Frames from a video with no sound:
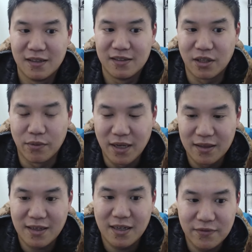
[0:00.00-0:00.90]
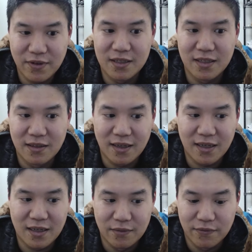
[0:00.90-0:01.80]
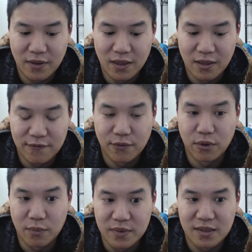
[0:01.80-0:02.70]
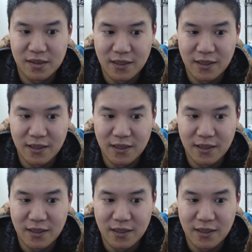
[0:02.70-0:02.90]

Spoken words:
So we had that kind of idea that kind of formed.